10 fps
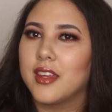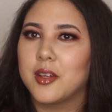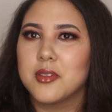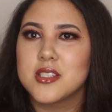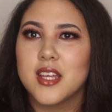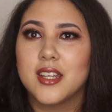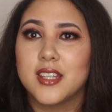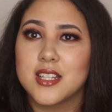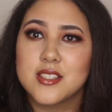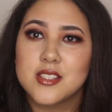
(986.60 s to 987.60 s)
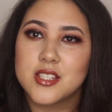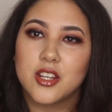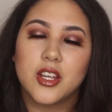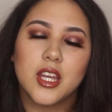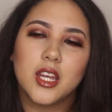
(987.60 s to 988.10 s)
Like, was that
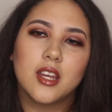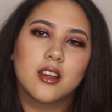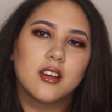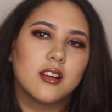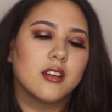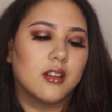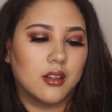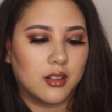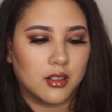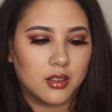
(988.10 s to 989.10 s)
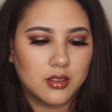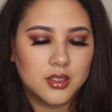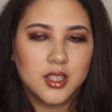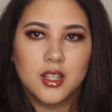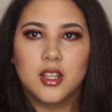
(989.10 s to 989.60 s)
necessary? Oh,
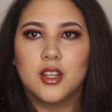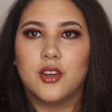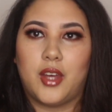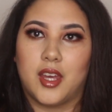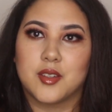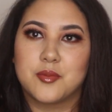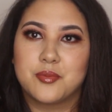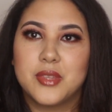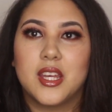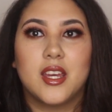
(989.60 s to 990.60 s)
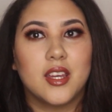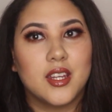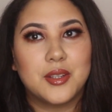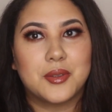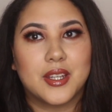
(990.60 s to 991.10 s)
okay.
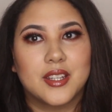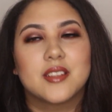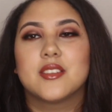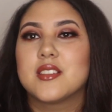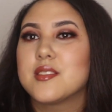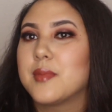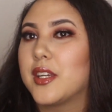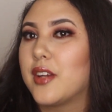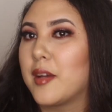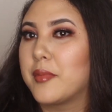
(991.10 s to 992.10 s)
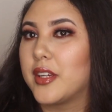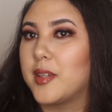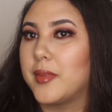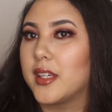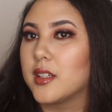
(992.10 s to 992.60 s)
Anyway, this is my
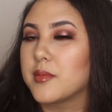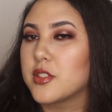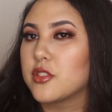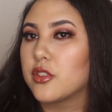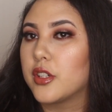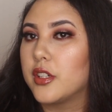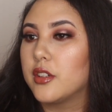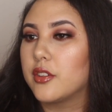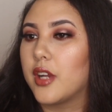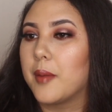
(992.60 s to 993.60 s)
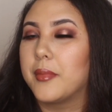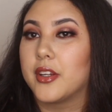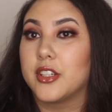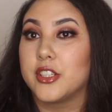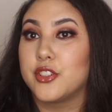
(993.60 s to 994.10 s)
Cranberry makeup tutorial,
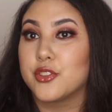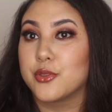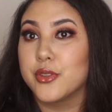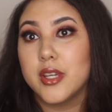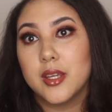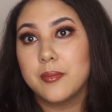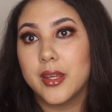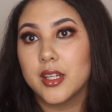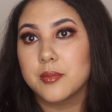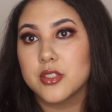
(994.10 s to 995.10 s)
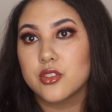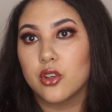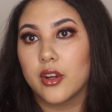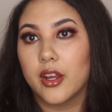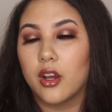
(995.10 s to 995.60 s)
Cranberry Dream makeup
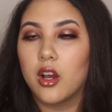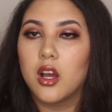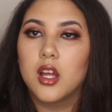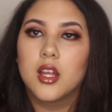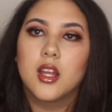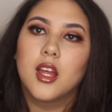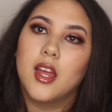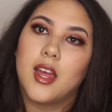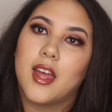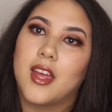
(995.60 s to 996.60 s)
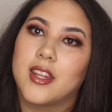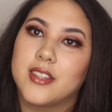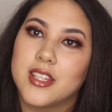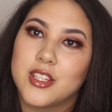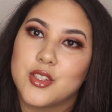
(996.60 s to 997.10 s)
tutorial,
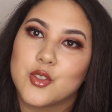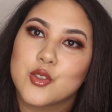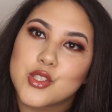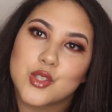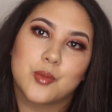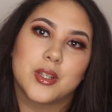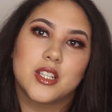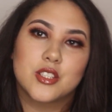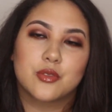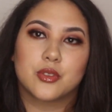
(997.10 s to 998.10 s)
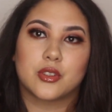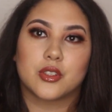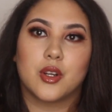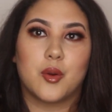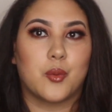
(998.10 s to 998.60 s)
and thank you so much
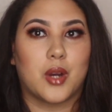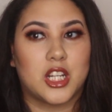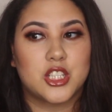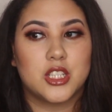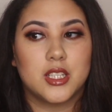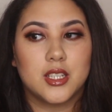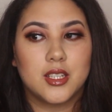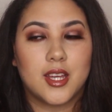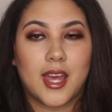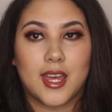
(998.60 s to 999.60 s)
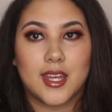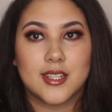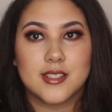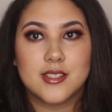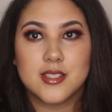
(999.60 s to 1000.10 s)
for watching,
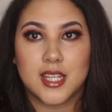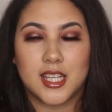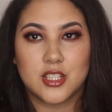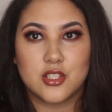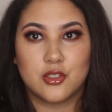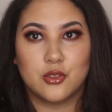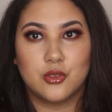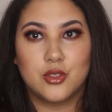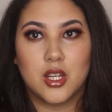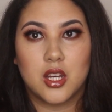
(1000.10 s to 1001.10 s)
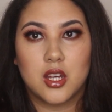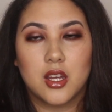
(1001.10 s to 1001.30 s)
and stay tuned